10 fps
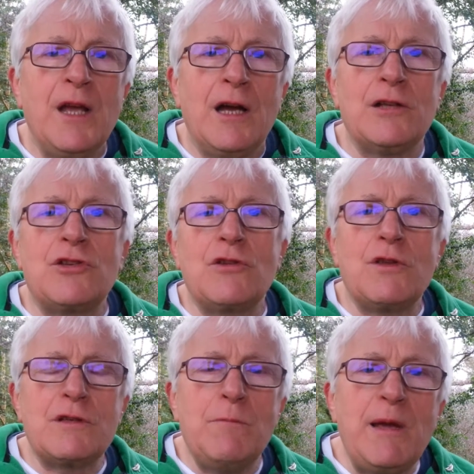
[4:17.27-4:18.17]
and so
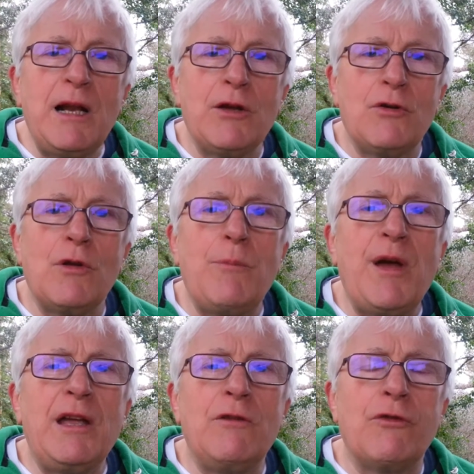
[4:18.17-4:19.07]
this mill owner
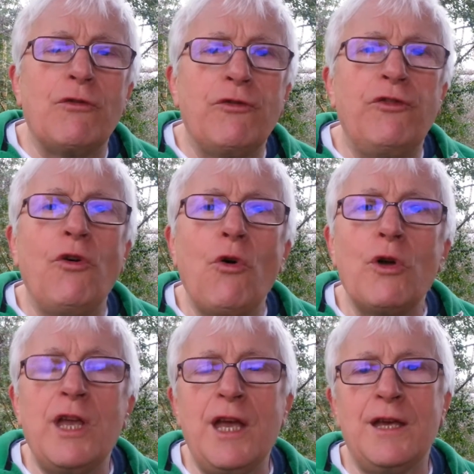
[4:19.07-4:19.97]
paid for
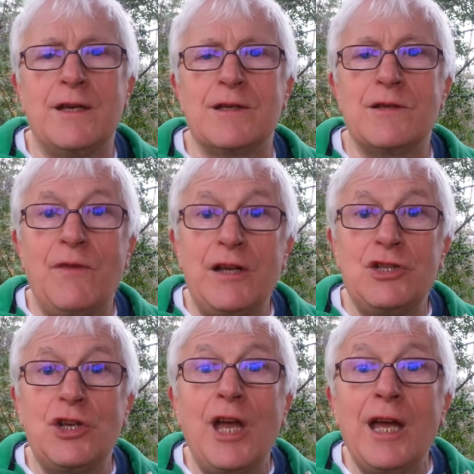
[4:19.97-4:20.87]
four years of
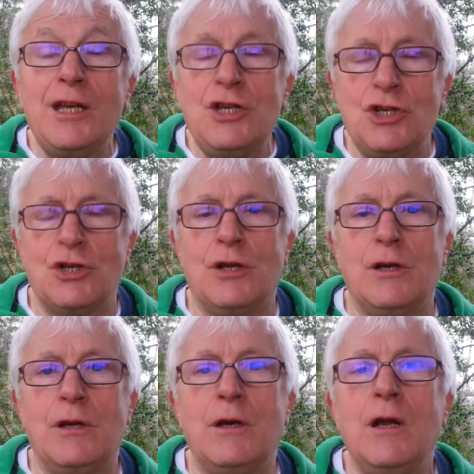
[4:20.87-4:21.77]

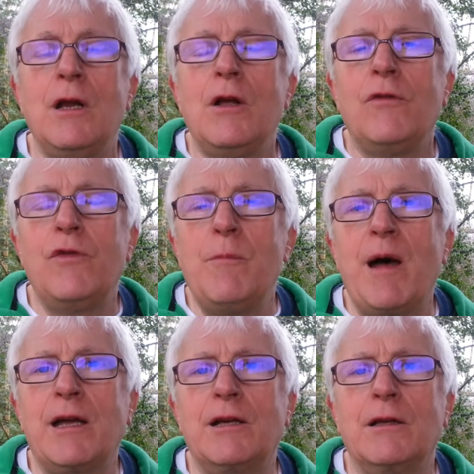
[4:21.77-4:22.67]
education for
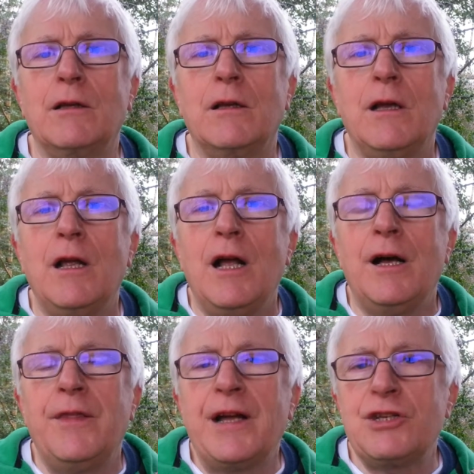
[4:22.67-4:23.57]
Michael
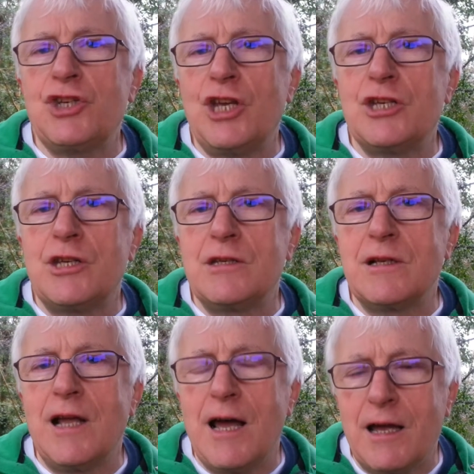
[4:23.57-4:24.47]
and that changed his
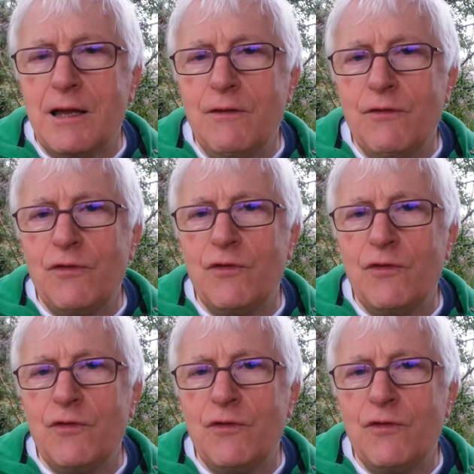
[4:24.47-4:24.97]
life